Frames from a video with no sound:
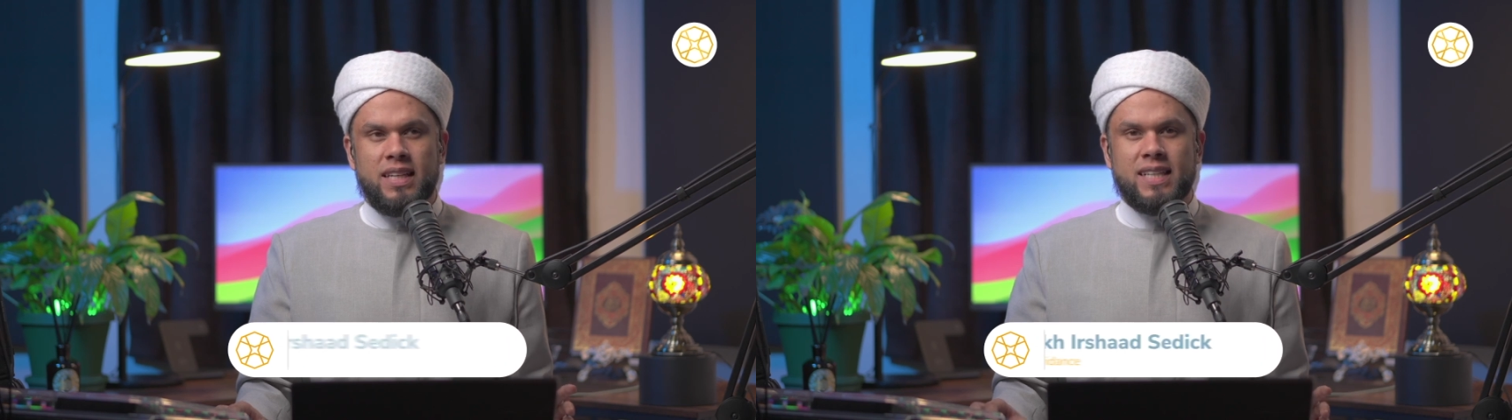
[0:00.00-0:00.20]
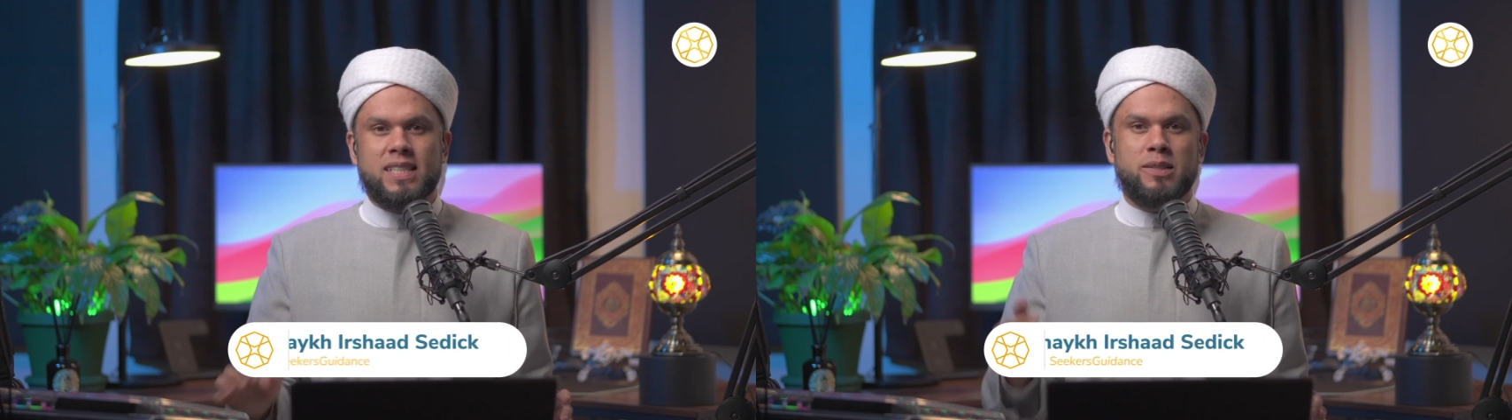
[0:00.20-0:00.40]

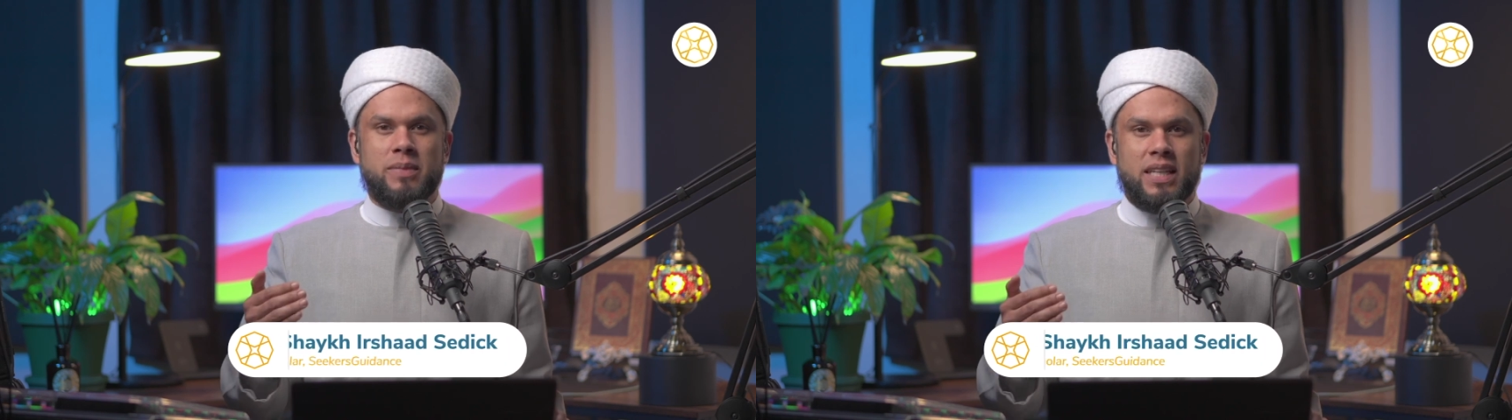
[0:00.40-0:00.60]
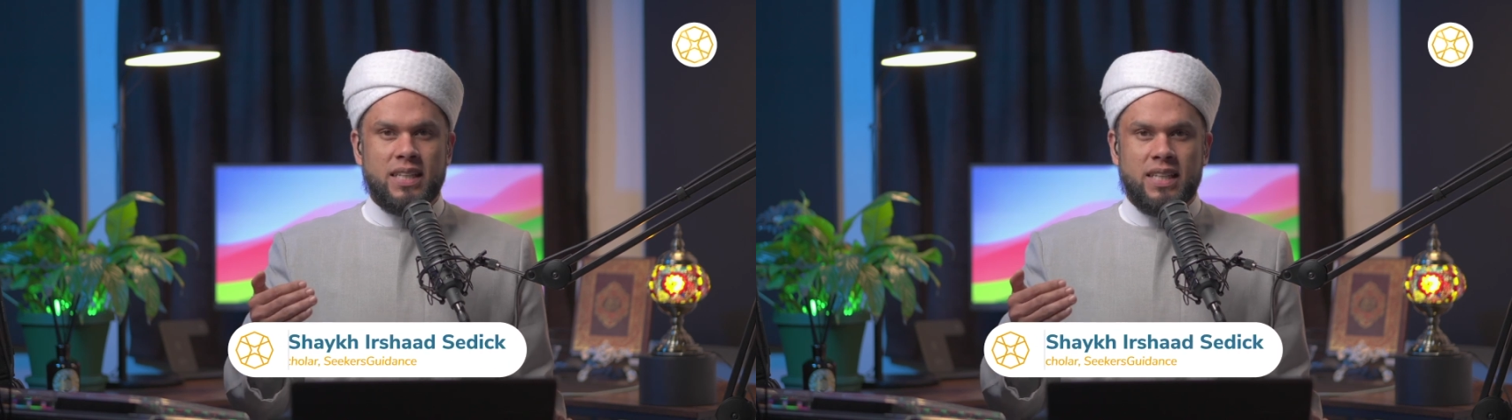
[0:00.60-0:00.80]
Does this
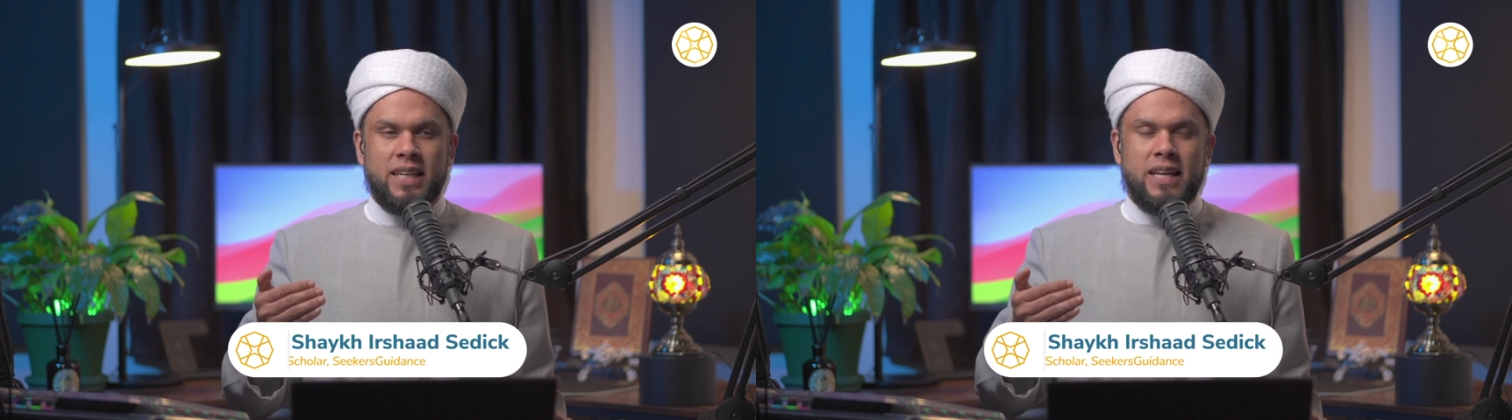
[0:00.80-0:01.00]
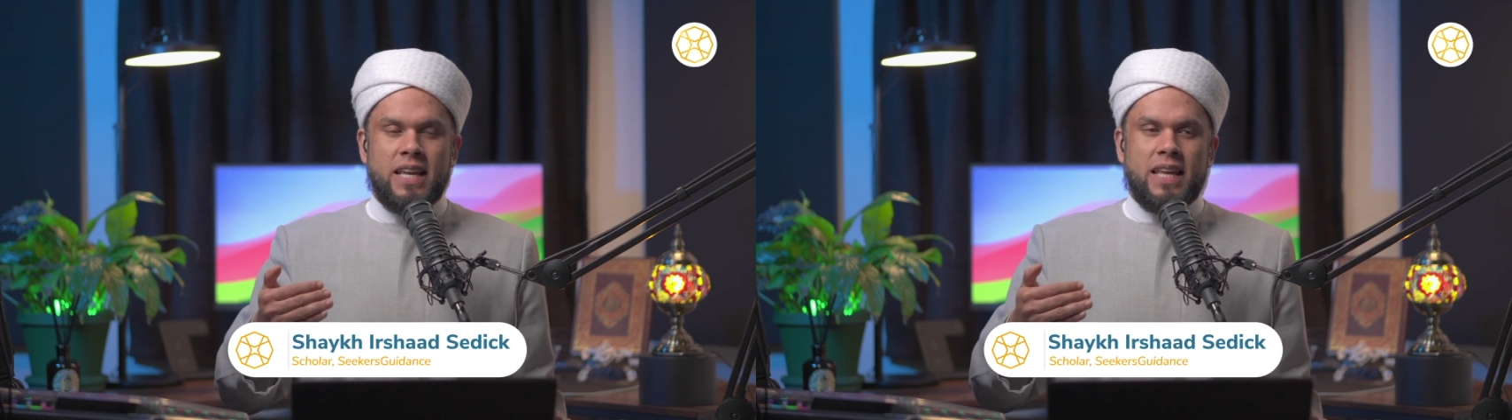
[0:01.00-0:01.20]
mean
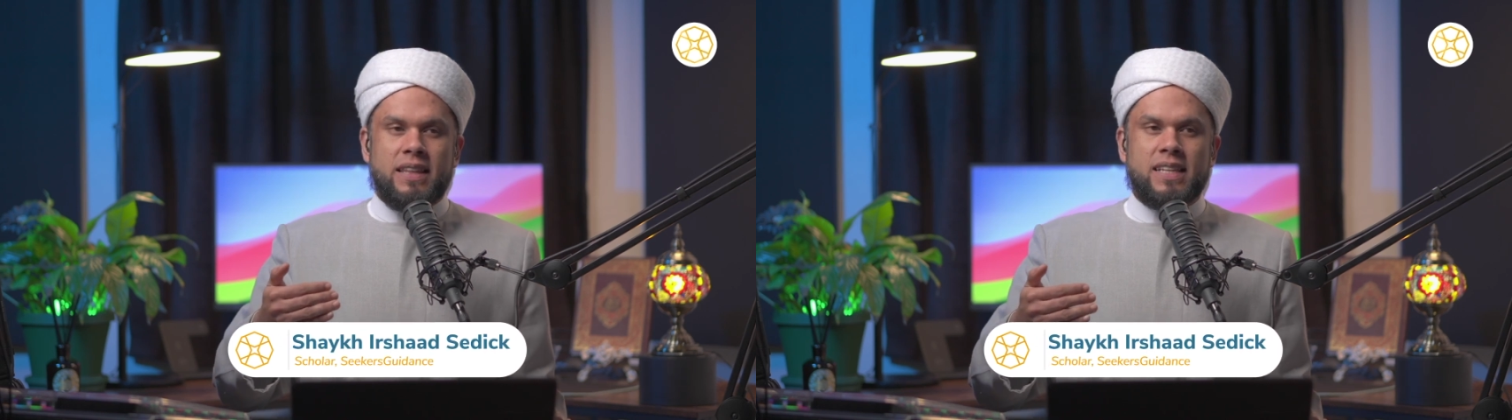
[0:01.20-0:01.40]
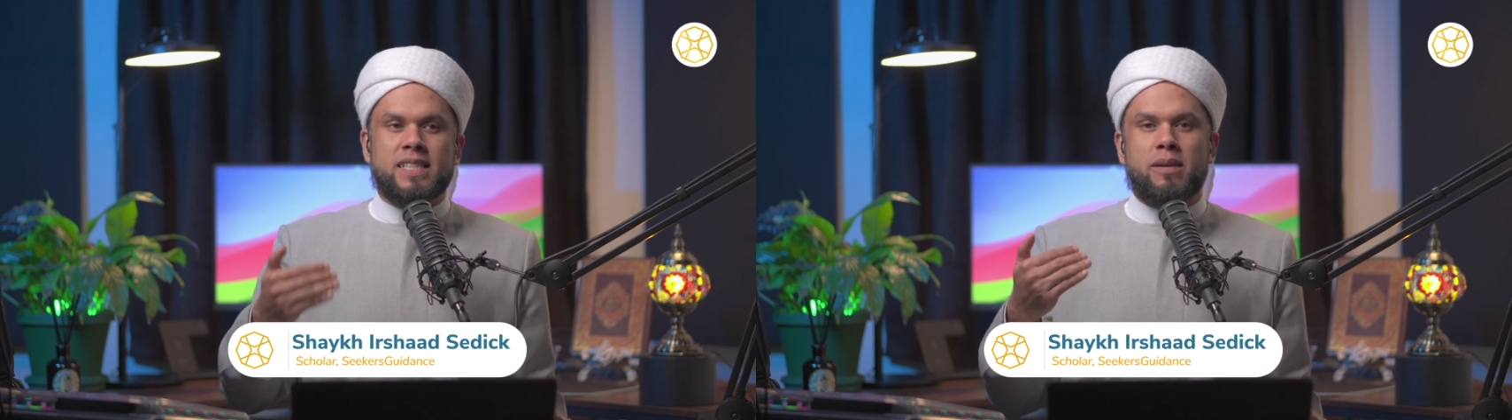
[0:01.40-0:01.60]

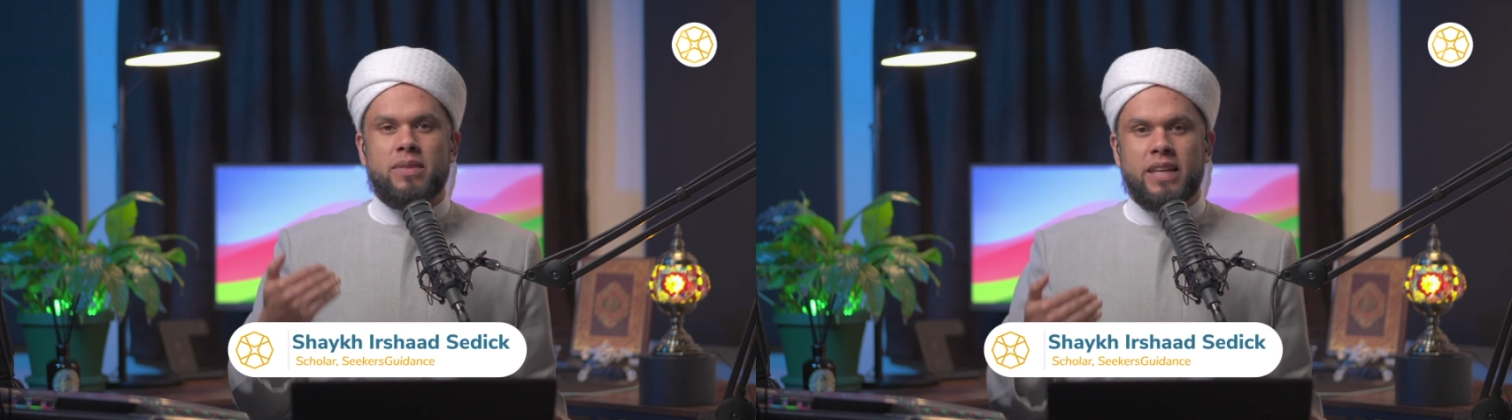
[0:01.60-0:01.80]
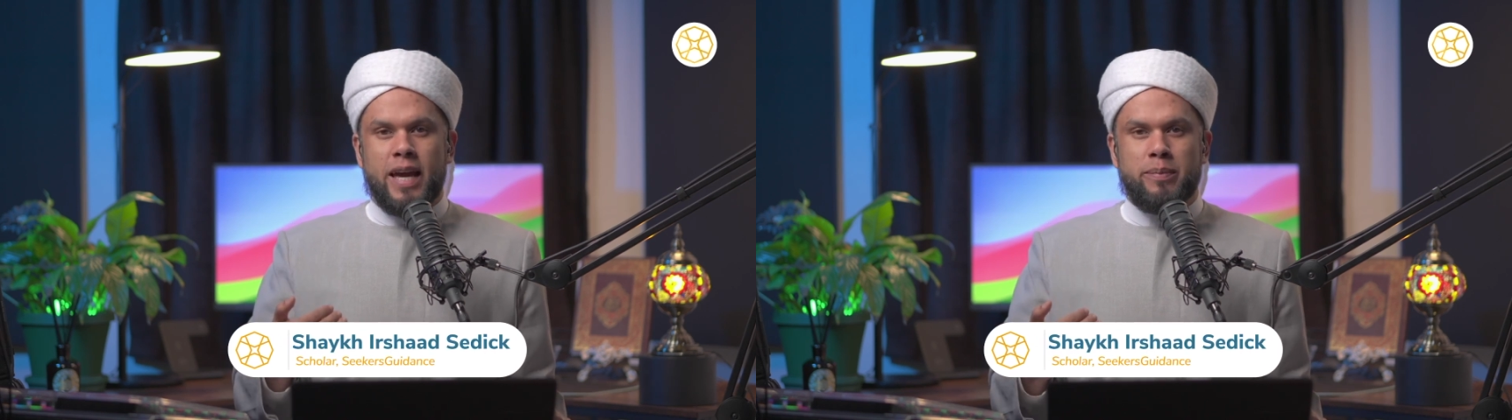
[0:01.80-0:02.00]
that
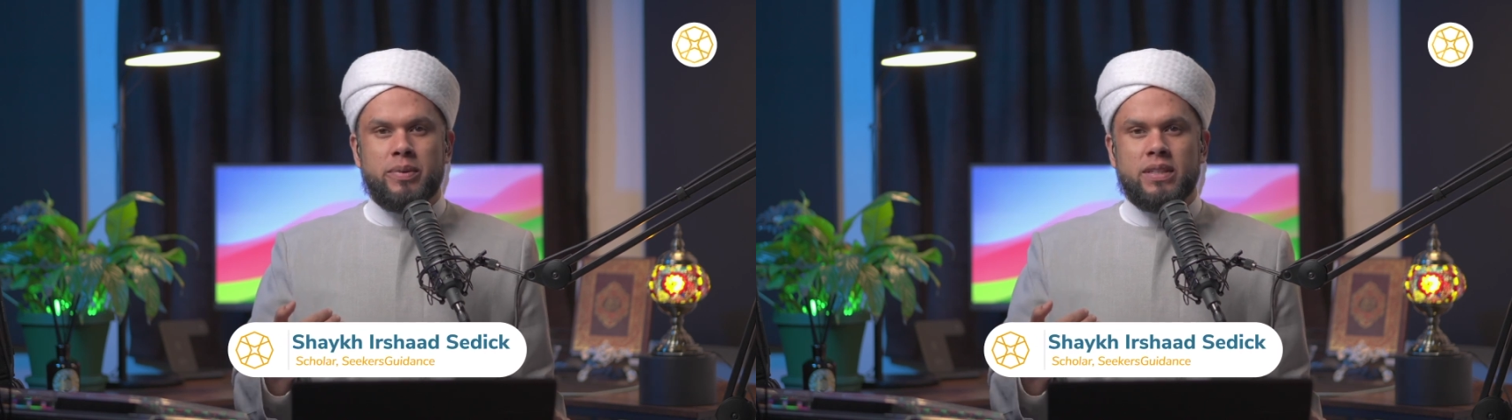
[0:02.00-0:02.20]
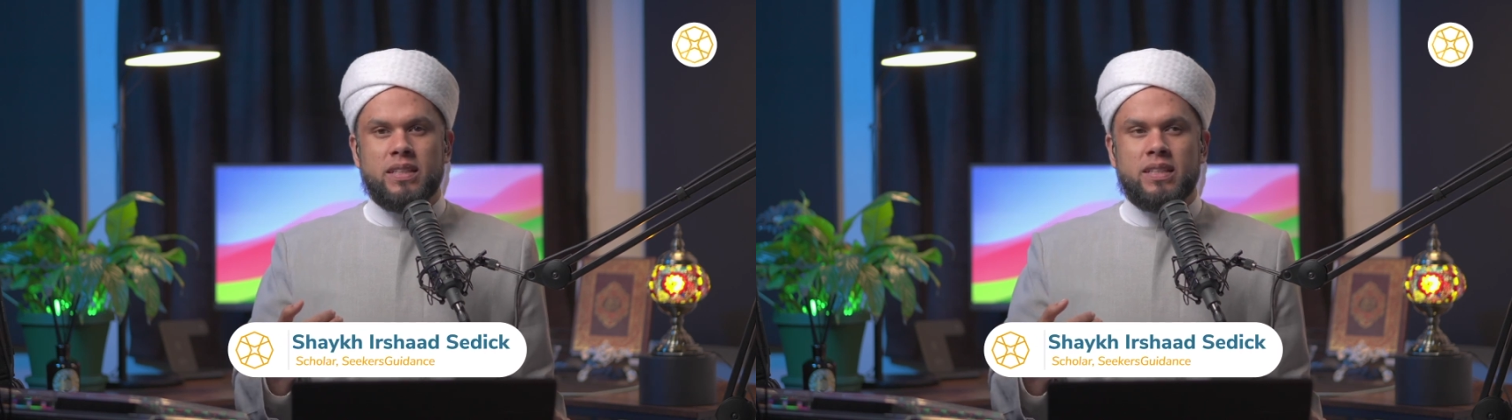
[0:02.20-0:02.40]
something
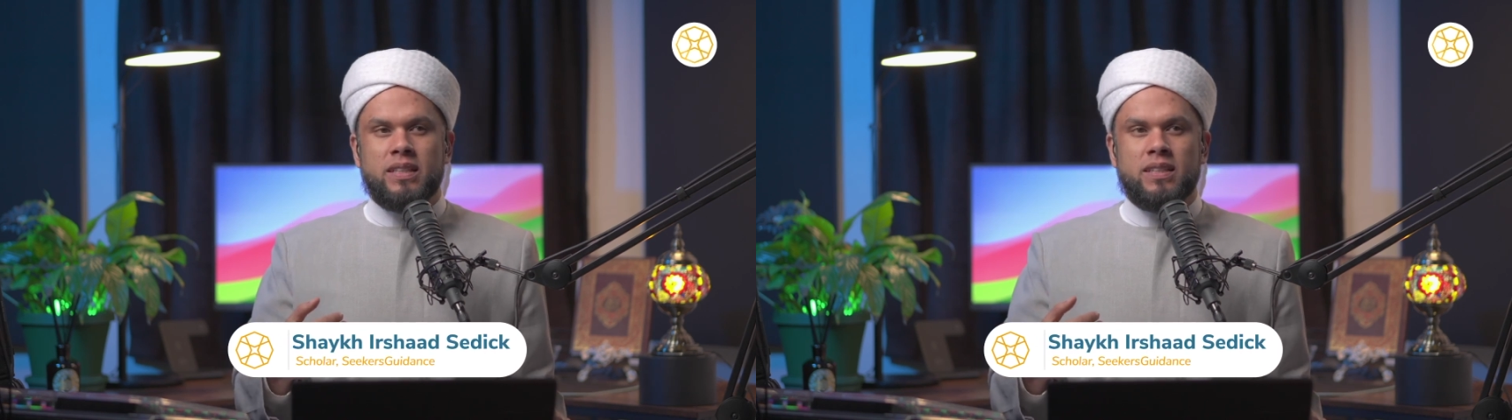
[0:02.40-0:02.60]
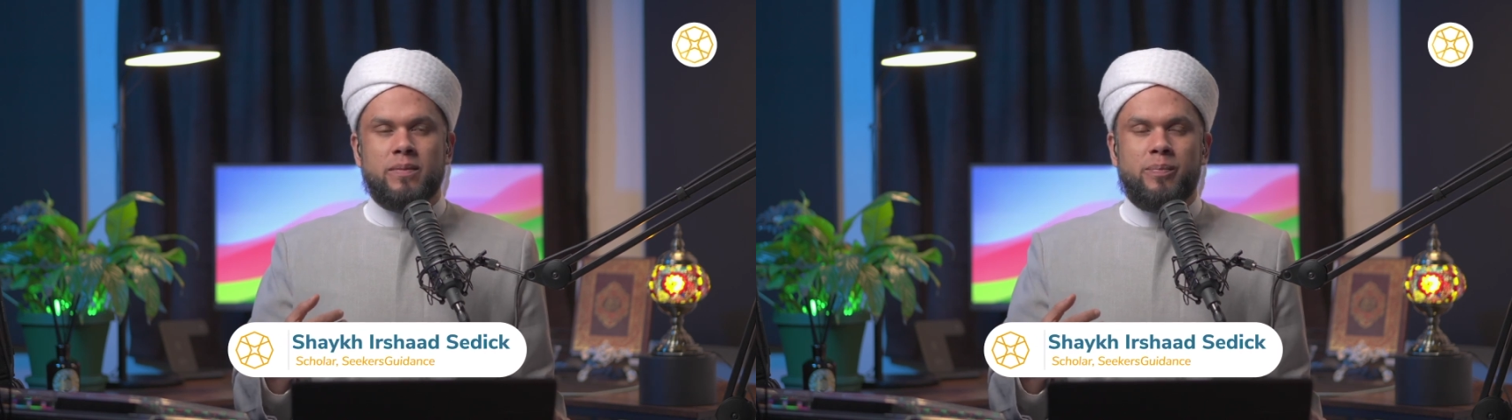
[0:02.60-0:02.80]
happened?